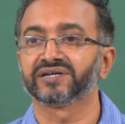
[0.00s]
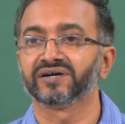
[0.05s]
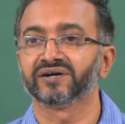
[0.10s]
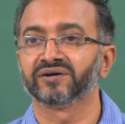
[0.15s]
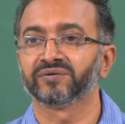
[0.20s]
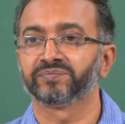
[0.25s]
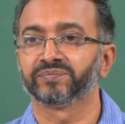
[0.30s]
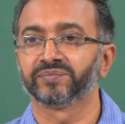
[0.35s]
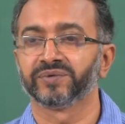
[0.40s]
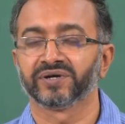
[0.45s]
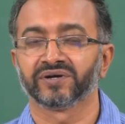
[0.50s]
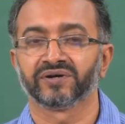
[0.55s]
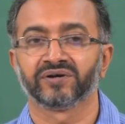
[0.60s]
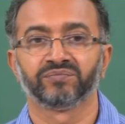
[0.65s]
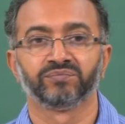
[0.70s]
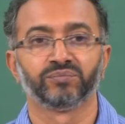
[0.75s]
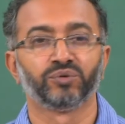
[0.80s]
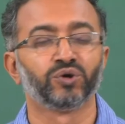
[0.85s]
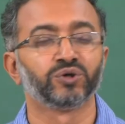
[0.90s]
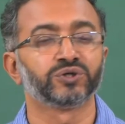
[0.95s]

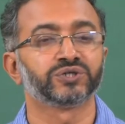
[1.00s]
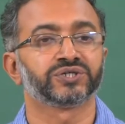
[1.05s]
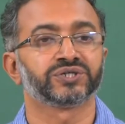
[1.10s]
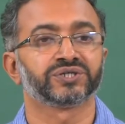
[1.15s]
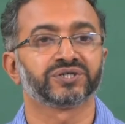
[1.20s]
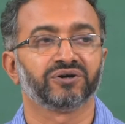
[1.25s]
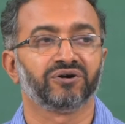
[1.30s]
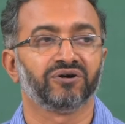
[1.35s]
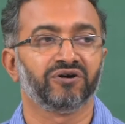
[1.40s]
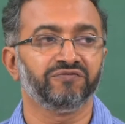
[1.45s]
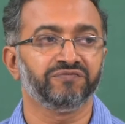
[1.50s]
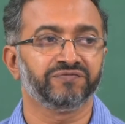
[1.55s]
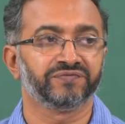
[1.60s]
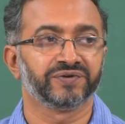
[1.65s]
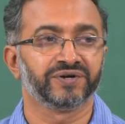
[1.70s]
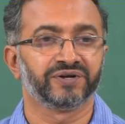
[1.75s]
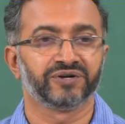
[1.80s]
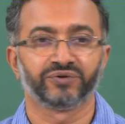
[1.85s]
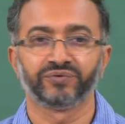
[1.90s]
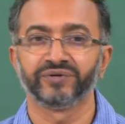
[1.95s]
modes of
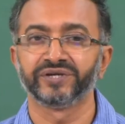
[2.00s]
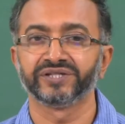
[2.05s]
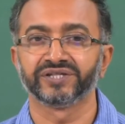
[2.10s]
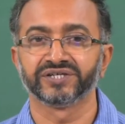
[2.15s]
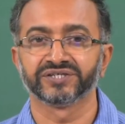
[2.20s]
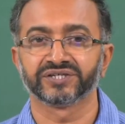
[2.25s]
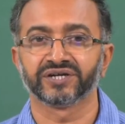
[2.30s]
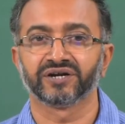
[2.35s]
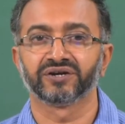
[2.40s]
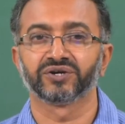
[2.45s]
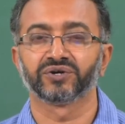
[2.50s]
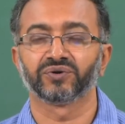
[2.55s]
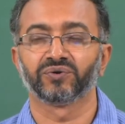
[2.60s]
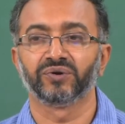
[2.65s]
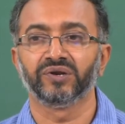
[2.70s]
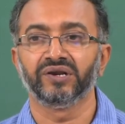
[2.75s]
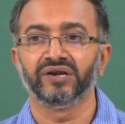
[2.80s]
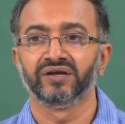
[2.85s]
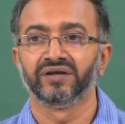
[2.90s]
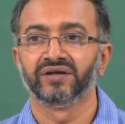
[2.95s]
doing this
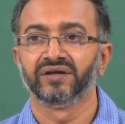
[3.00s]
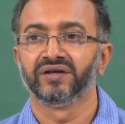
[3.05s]
control.